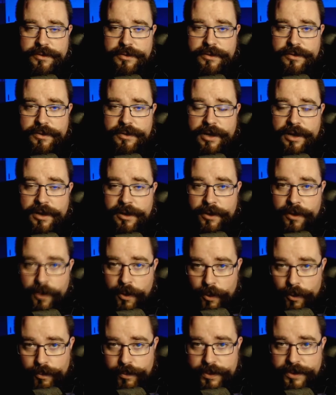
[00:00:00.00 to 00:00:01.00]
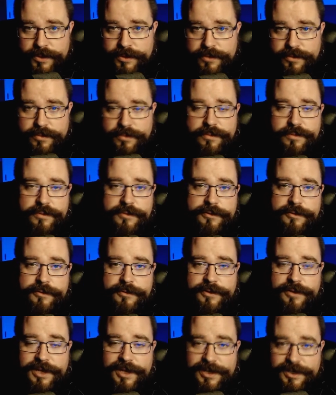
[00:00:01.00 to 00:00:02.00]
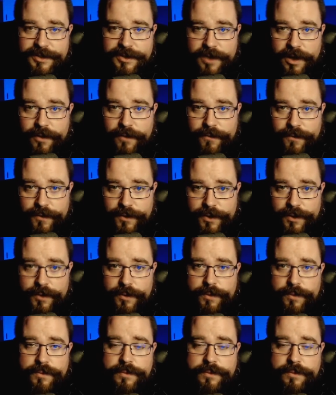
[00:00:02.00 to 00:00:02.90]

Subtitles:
I hope, is not for you.